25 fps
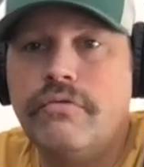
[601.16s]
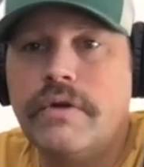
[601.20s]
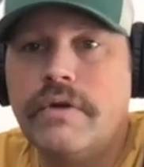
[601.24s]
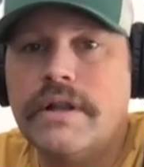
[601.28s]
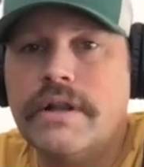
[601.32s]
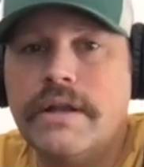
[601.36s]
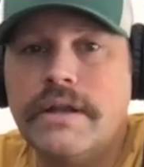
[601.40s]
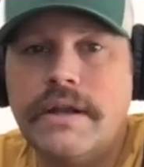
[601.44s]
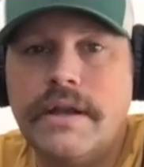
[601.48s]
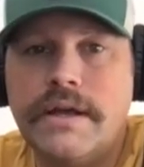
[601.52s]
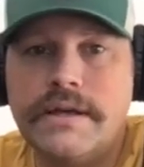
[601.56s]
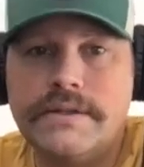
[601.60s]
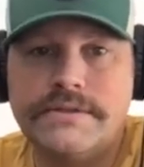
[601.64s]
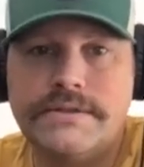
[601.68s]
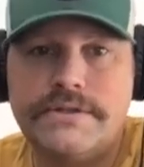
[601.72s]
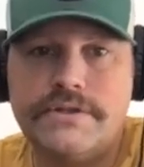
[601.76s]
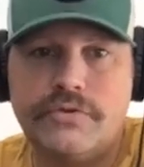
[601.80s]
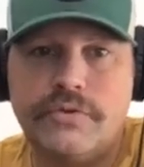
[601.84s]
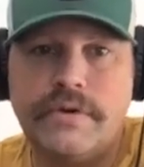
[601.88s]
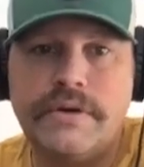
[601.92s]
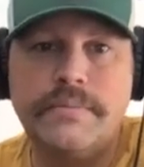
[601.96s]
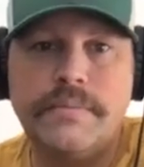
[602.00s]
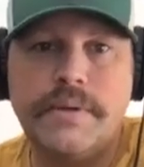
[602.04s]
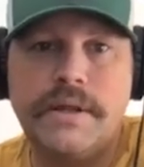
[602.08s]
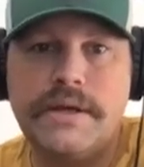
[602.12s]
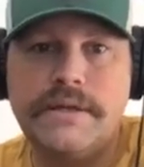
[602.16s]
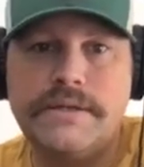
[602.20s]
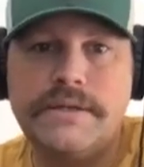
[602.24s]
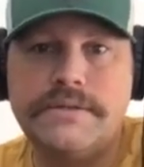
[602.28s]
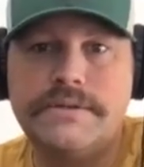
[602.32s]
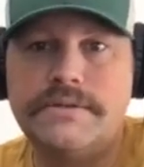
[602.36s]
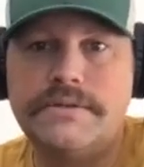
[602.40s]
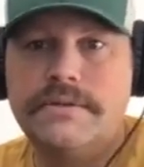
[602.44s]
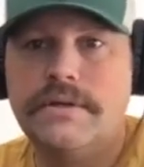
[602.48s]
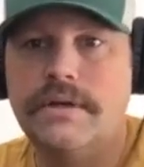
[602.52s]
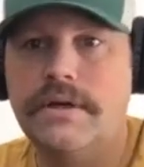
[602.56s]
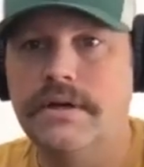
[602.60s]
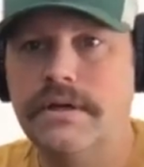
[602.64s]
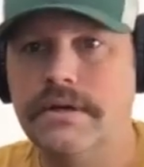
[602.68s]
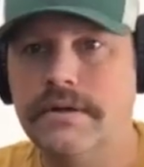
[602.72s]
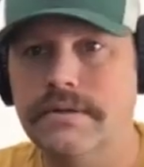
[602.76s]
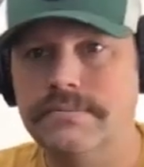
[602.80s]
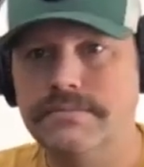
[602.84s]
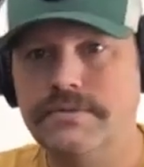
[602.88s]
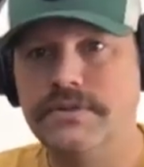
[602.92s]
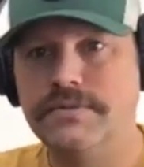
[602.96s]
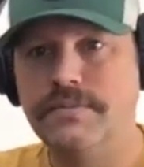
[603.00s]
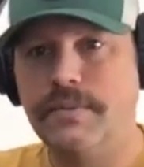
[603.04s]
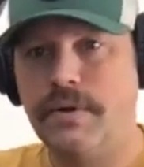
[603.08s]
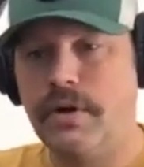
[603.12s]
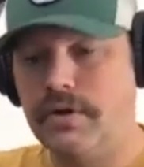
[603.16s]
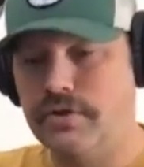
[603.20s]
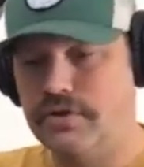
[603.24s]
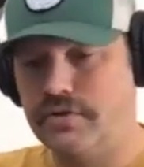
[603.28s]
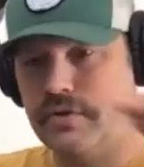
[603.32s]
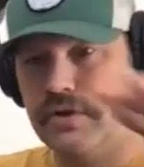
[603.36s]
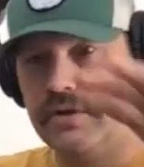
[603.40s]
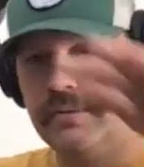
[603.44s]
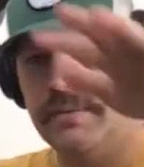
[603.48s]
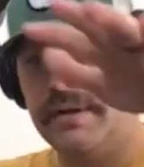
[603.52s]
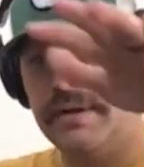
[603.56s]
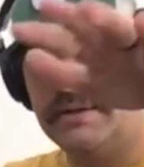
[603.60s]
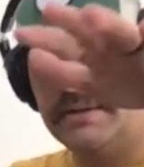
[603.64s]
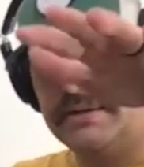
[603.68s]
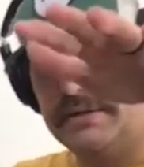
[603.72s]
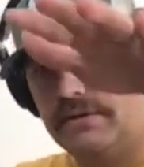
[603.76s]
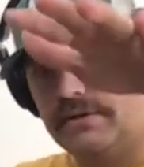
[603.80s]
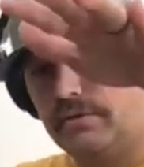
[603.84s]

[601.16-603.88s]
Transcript: really nice stream lights, small stream lights. They're